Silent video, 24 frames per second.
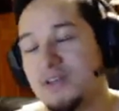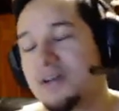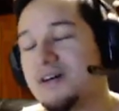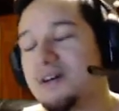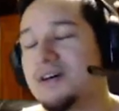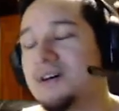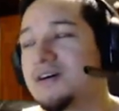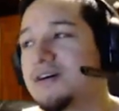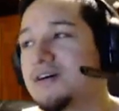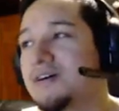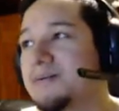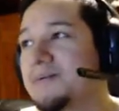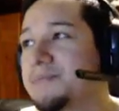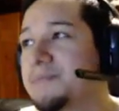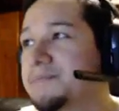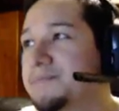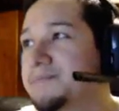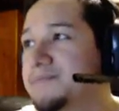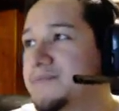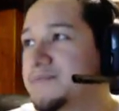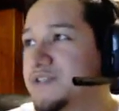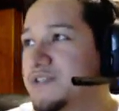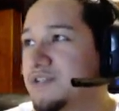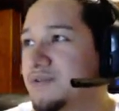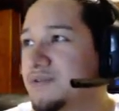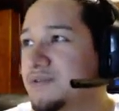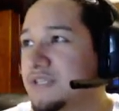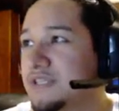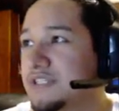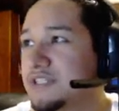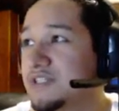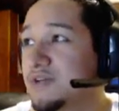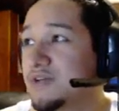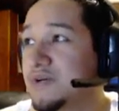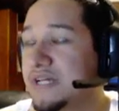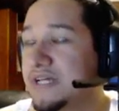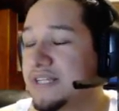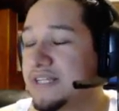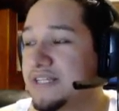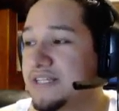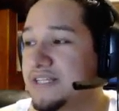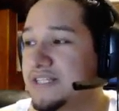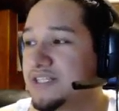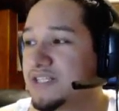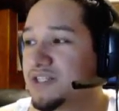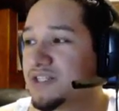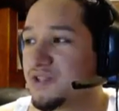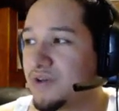So let's go ahead and get
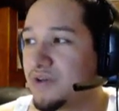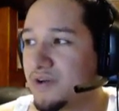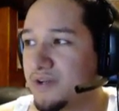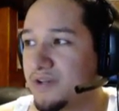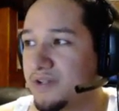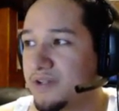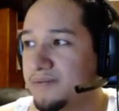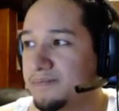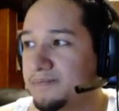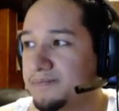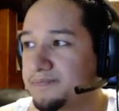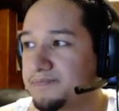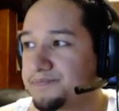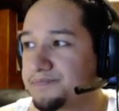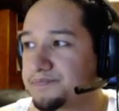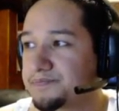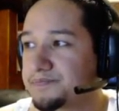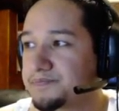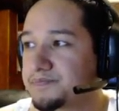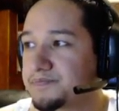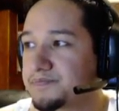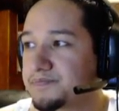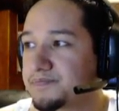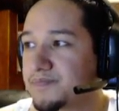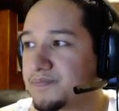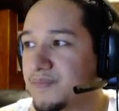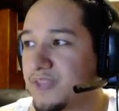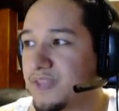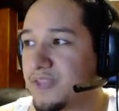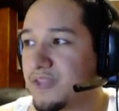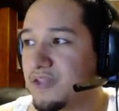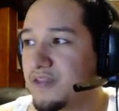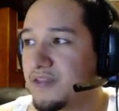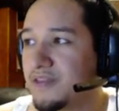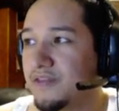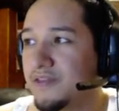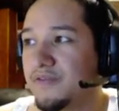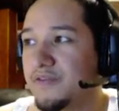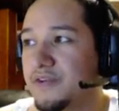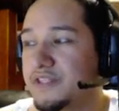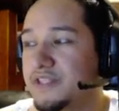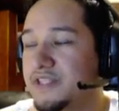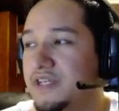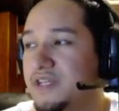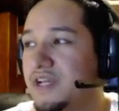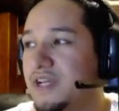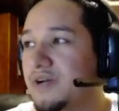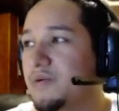started. The first
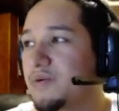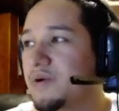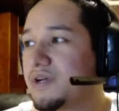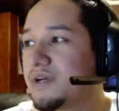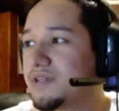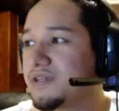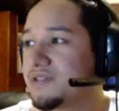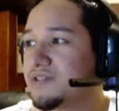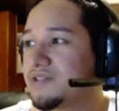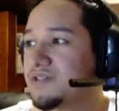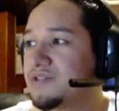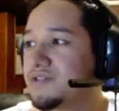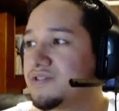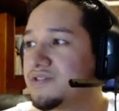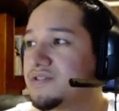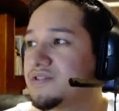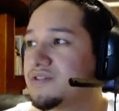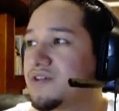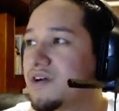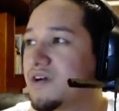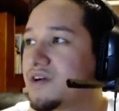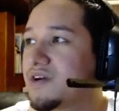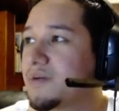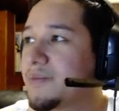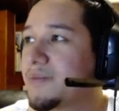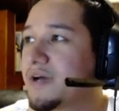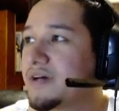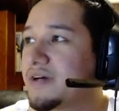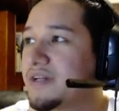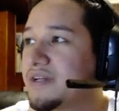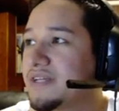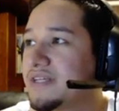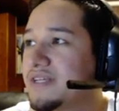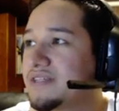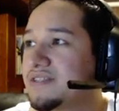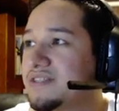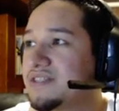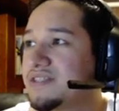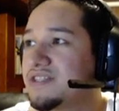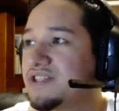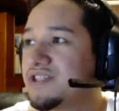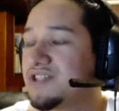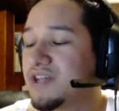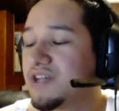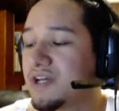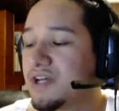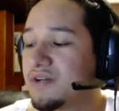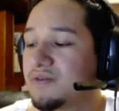thing I wanted to talk about is the
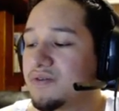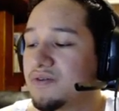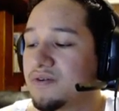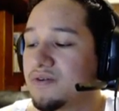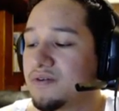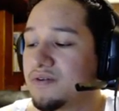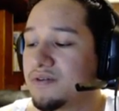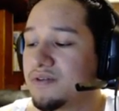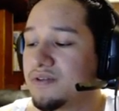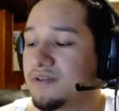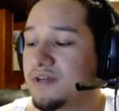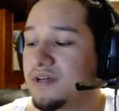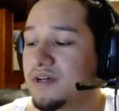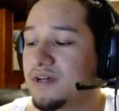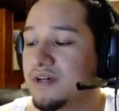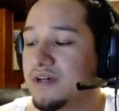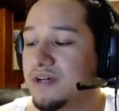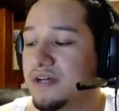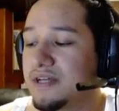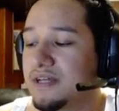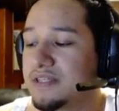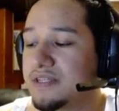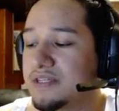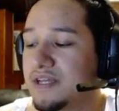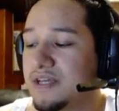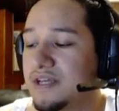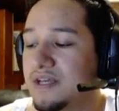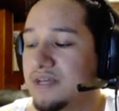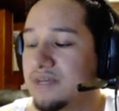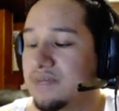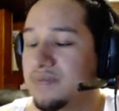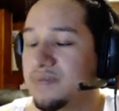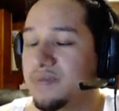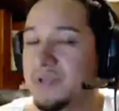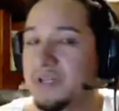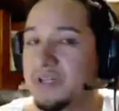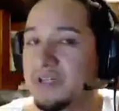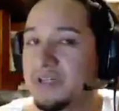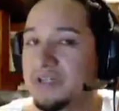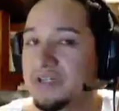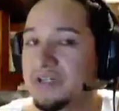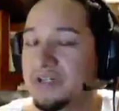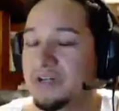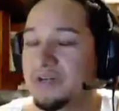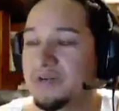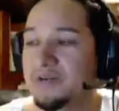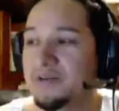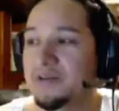general, as I am playing
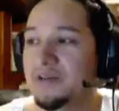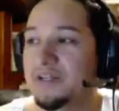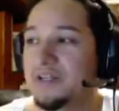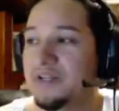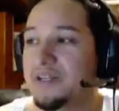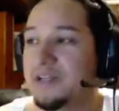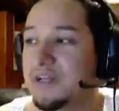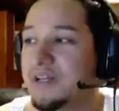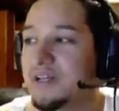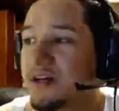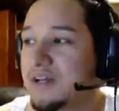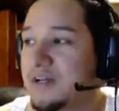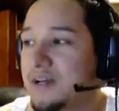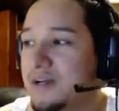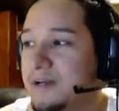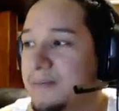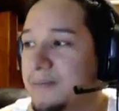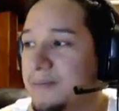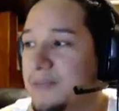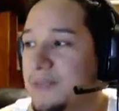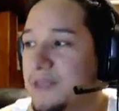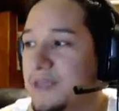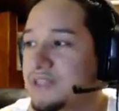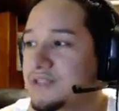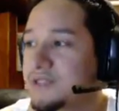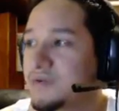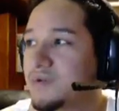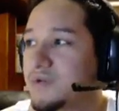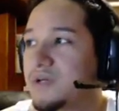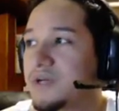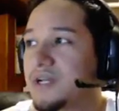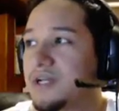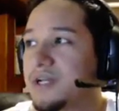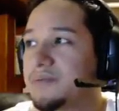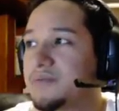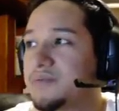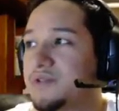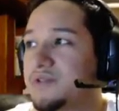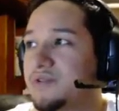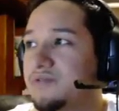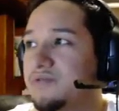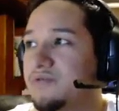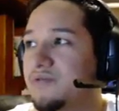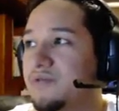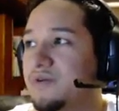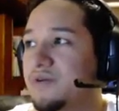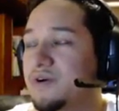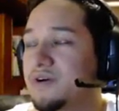general, and that's what I'm doing
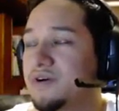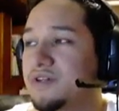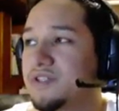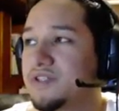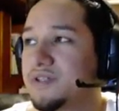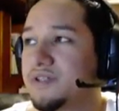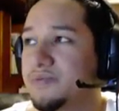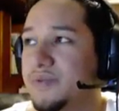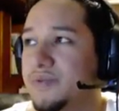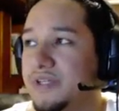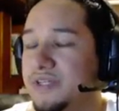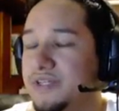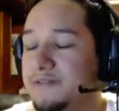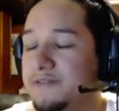for RGB.